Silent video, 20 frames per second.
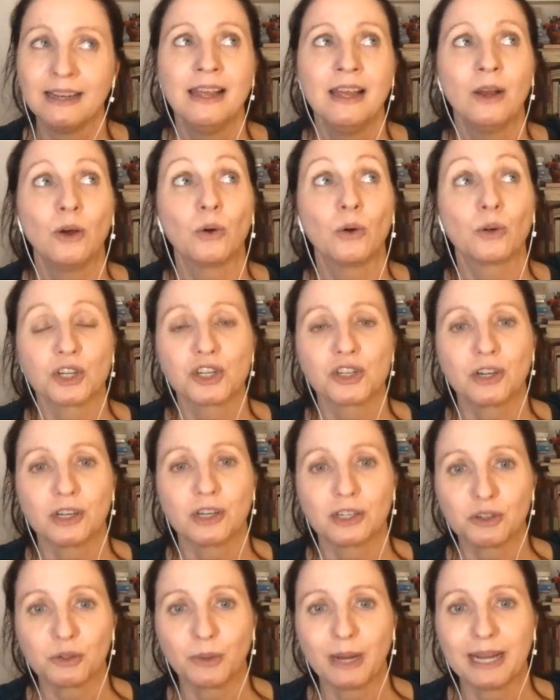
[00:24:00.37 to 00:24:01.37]
or a
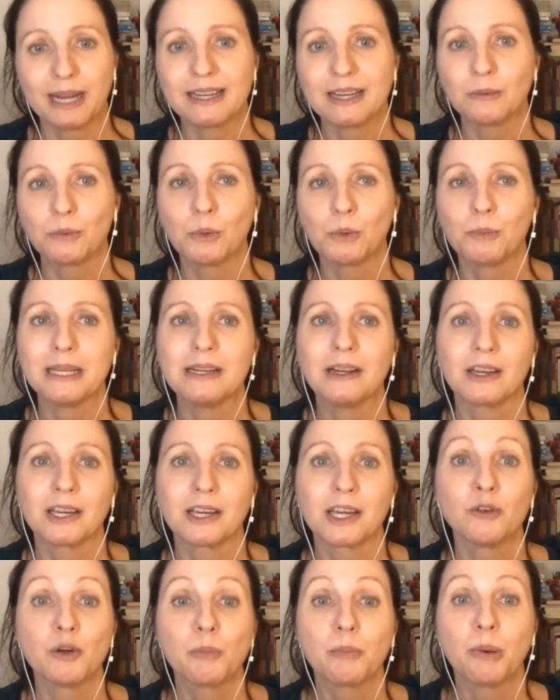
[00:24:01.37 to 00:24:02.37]
structural edit will be like
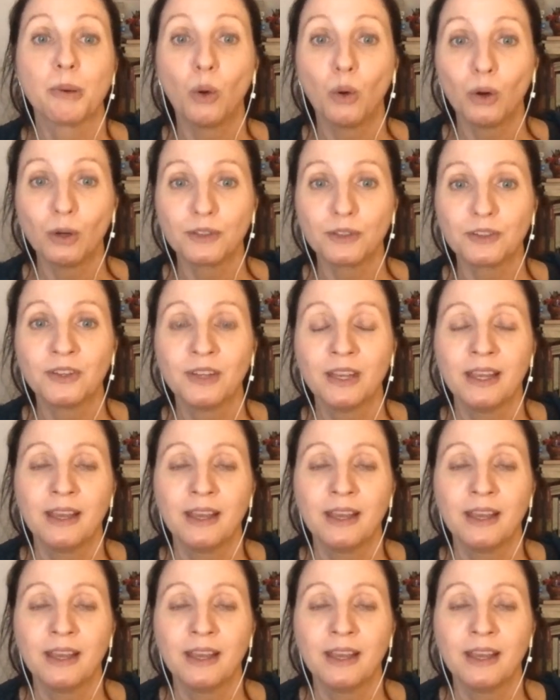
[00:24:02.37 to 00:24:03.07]
a report.